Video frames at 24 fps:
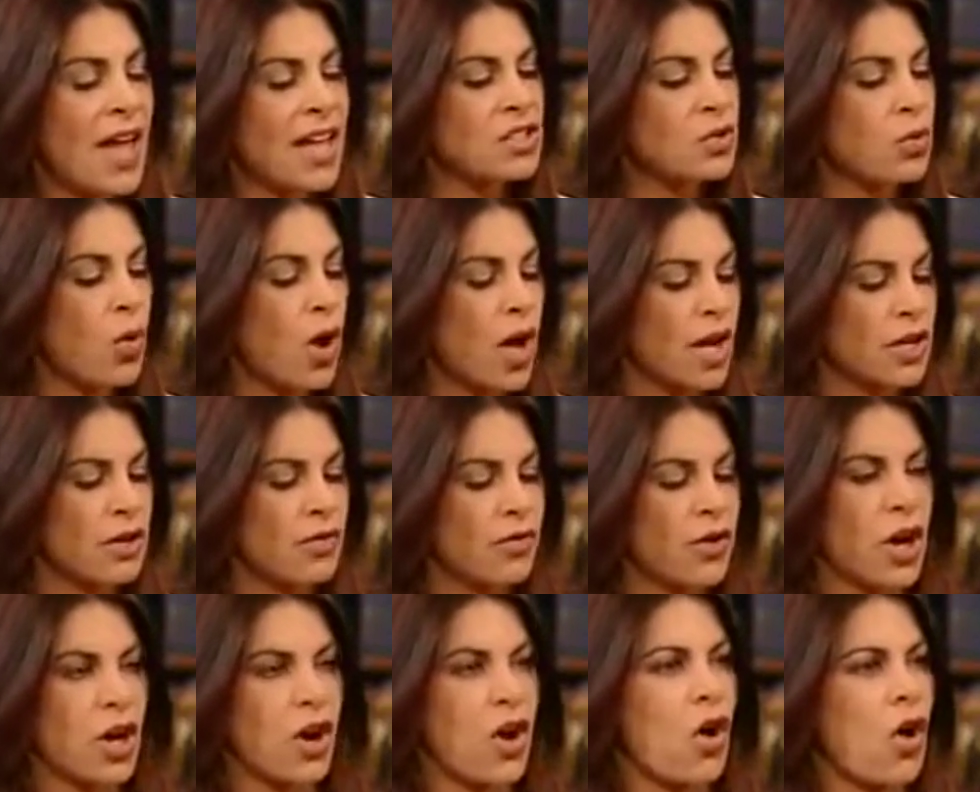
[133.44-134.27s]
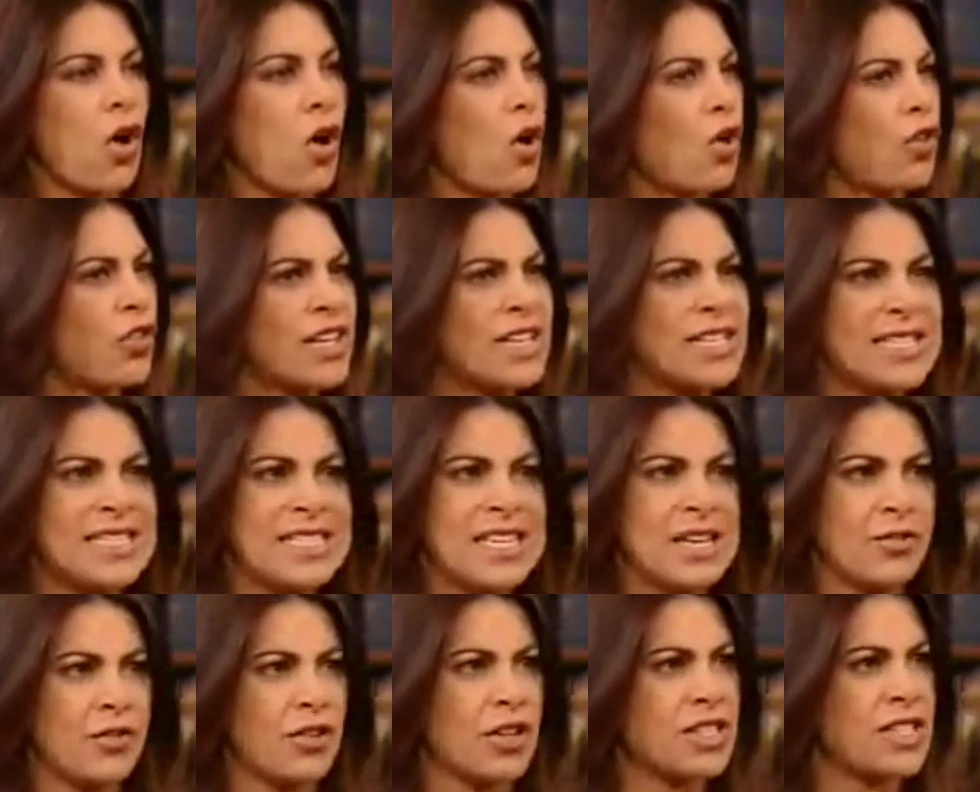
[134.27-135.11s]
And that's why you've got all these
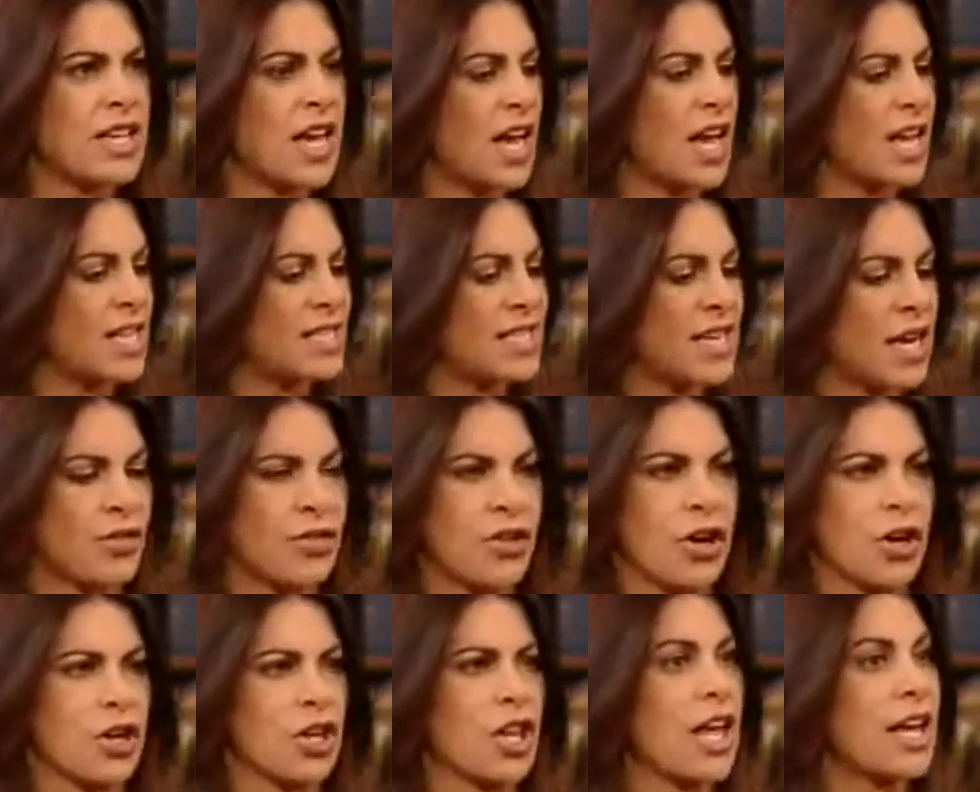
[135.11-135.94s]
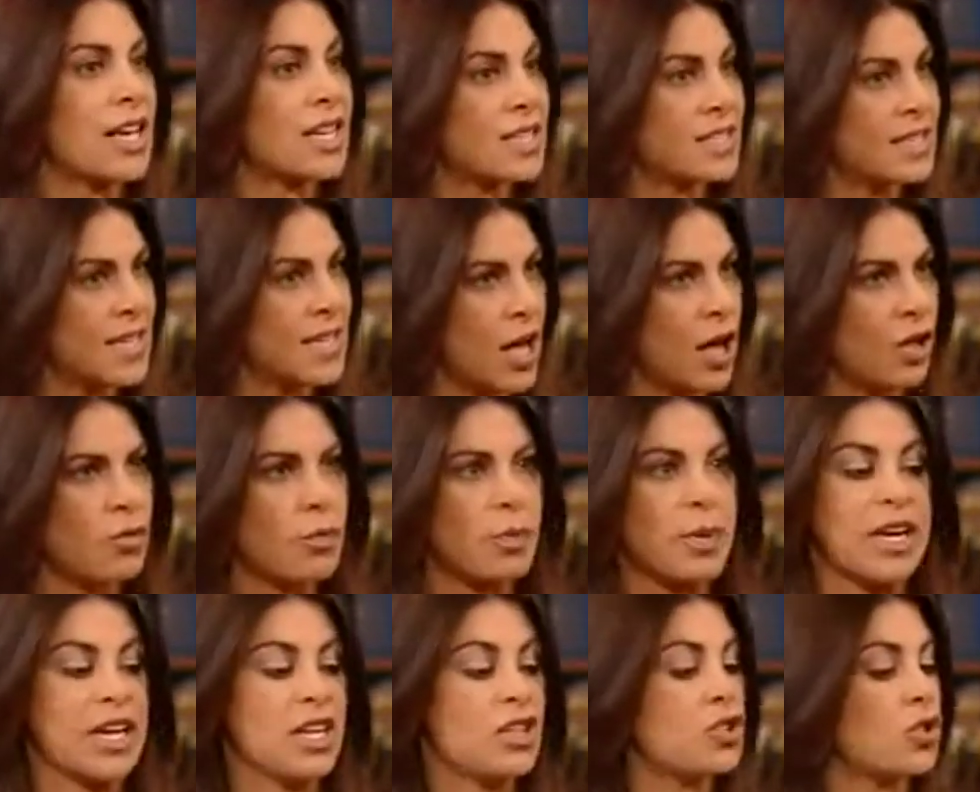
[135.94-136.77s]
different diets out there like
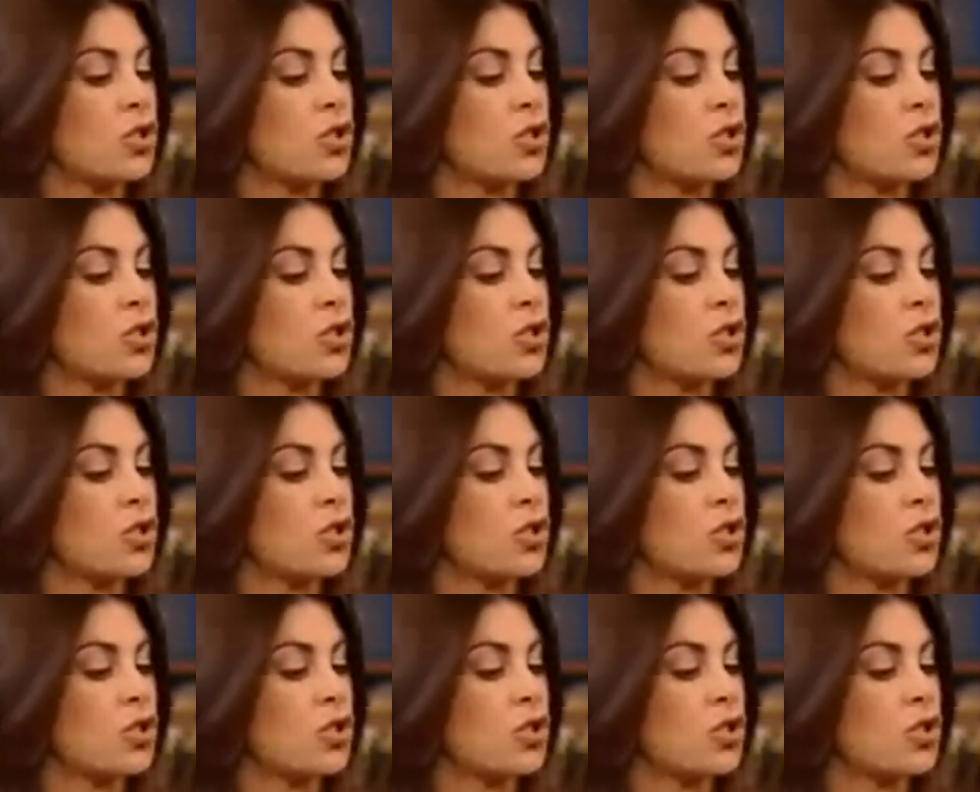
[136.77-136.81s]
South